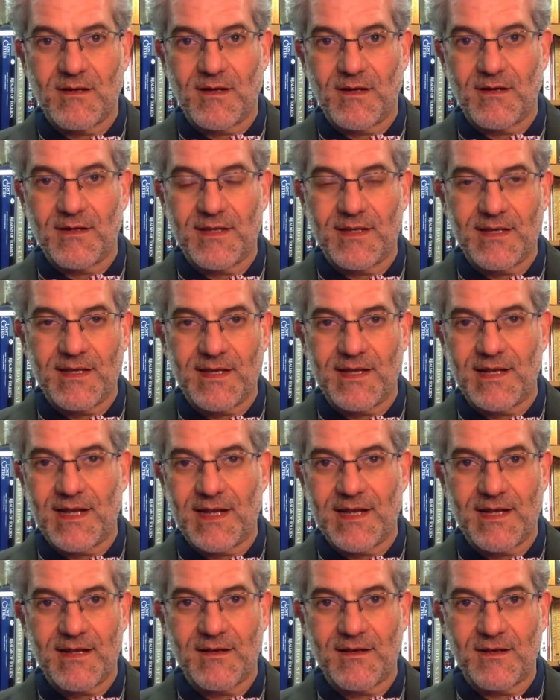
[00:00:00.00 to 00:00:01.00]

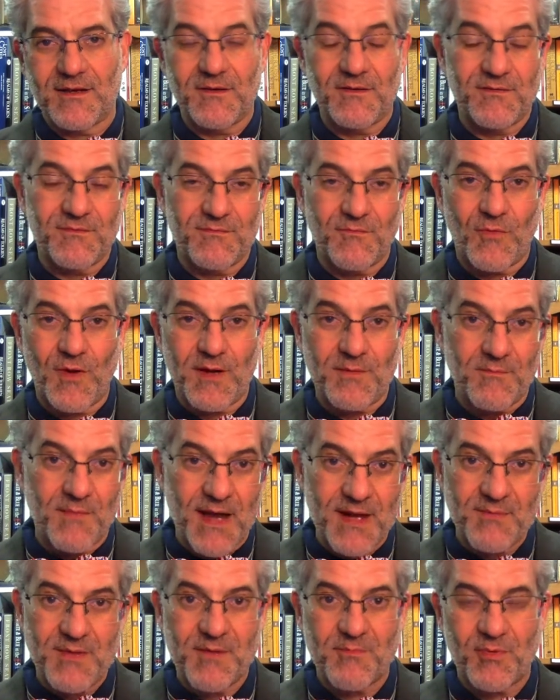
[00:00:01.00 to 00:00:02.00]
in what
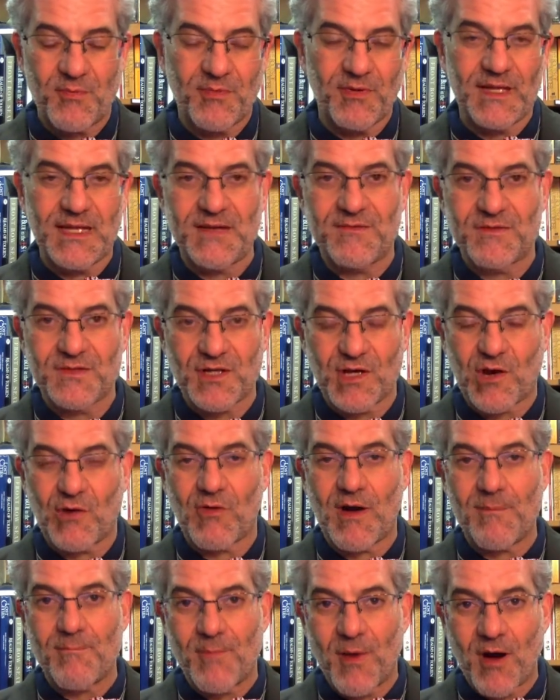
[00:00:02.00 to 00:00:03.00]
many people believe is a
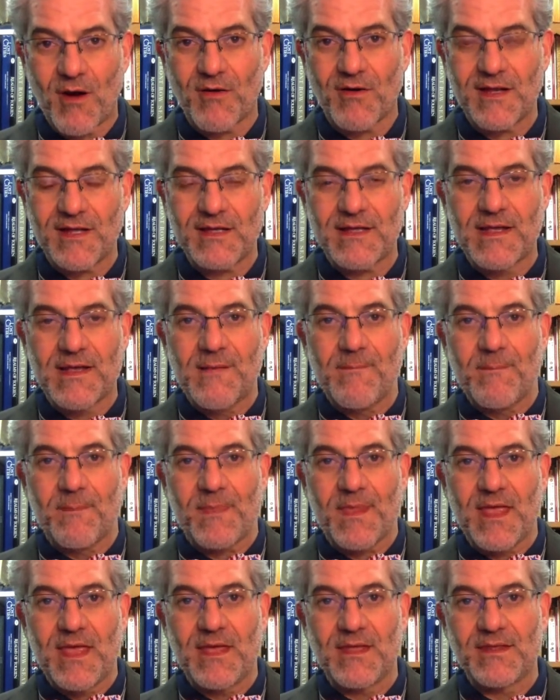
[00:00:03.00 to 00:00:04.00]
corrupt bargain
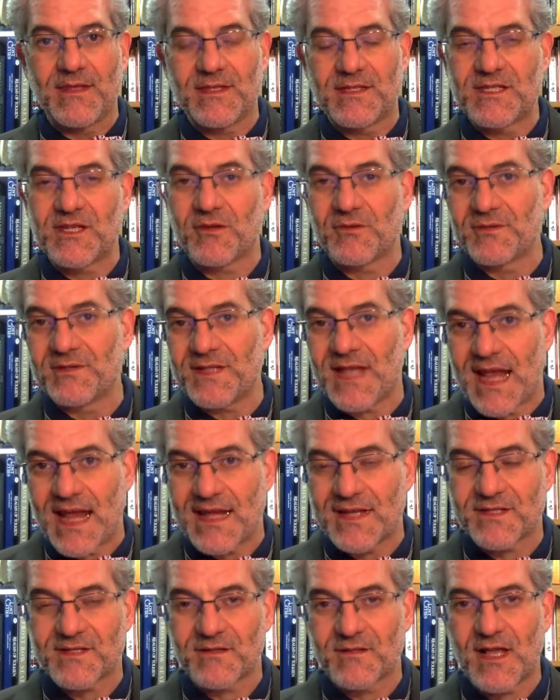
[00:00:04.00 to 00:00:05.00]
in the
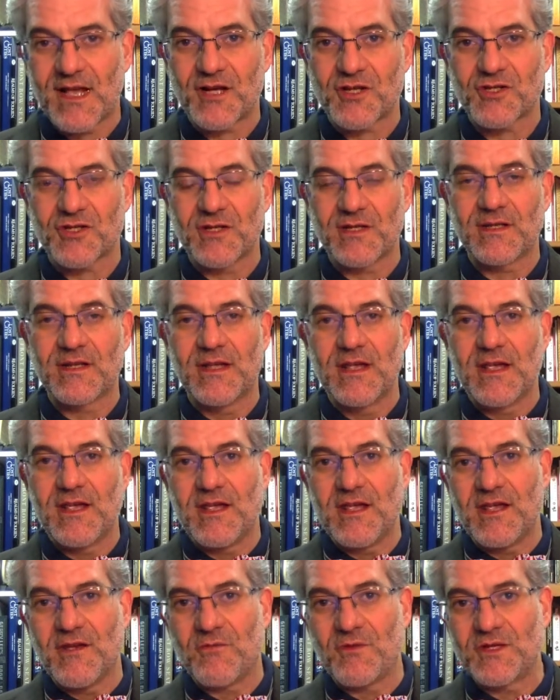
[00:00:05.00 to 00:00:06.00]
Tilden-Hayes election,
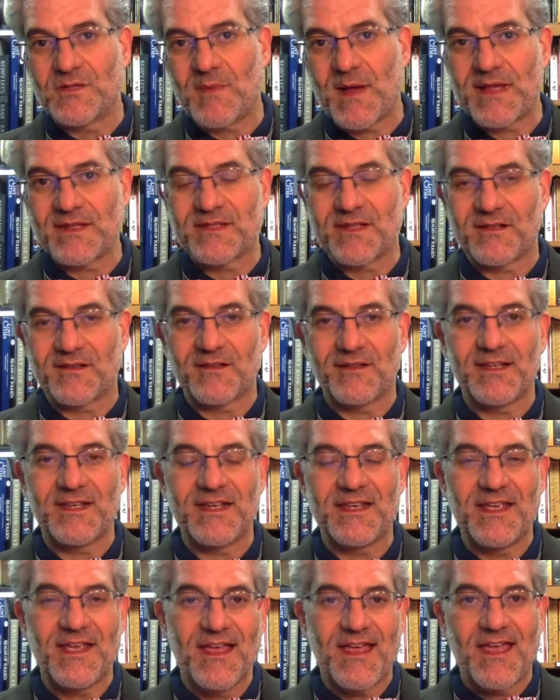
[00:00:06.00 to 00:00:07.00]
in which
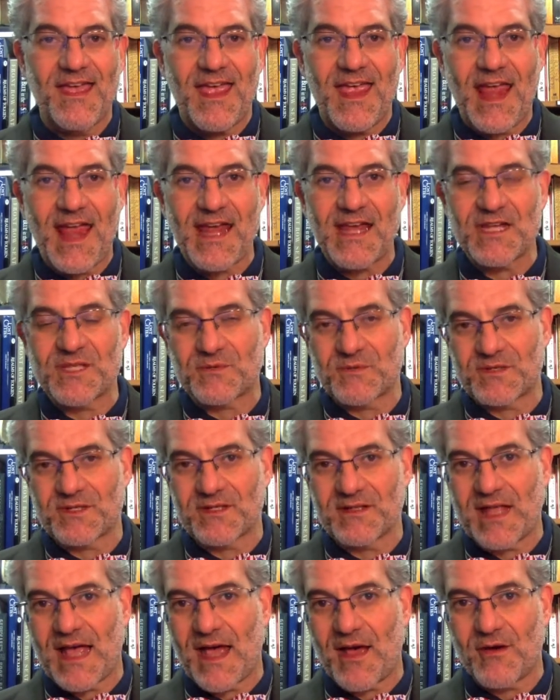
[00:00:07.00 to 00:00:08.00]
basically Hayes was
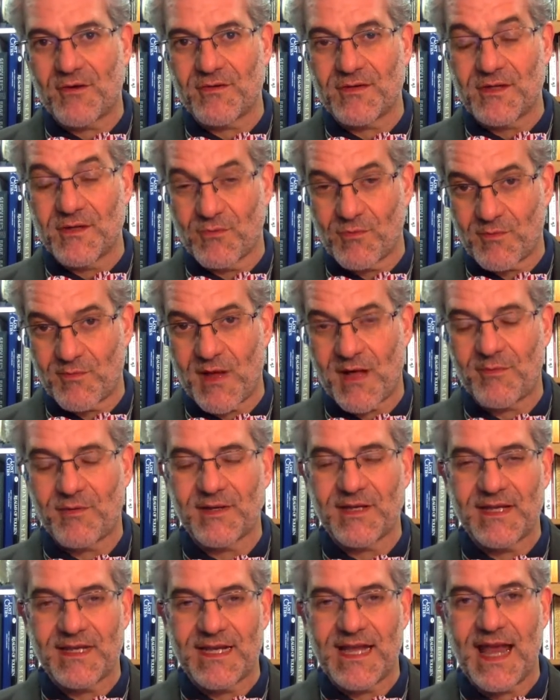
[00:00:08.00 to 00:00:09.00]
allowed, the
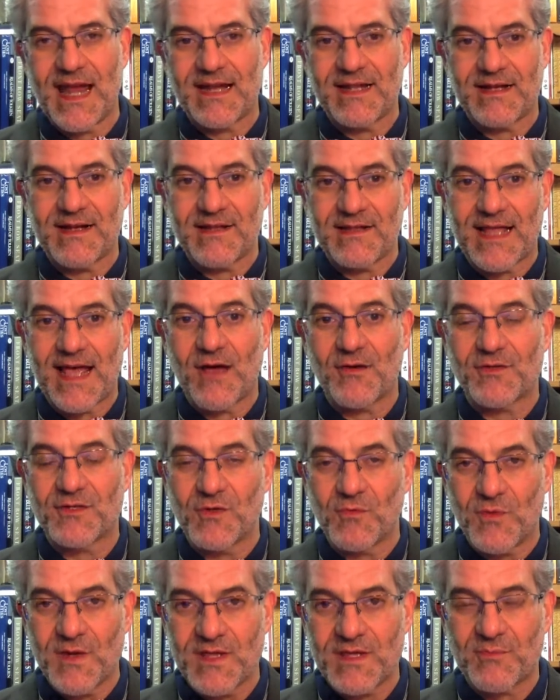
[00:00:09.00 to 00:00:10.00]
Republican candidate, allowed
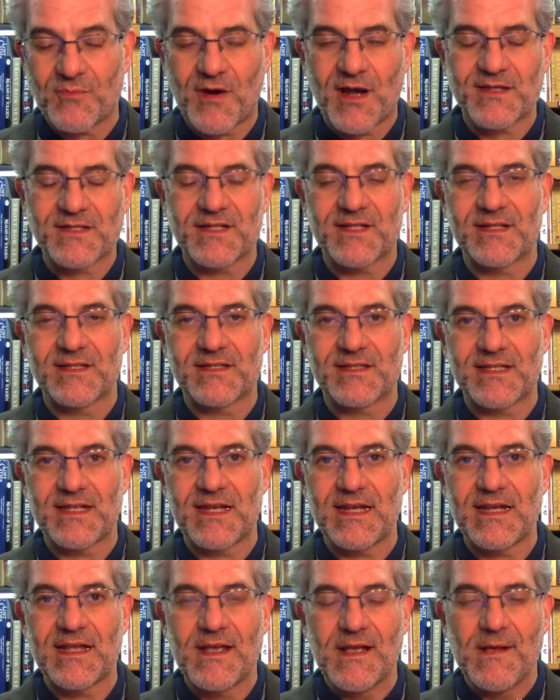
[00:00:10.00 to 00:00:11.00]
to win the presidency,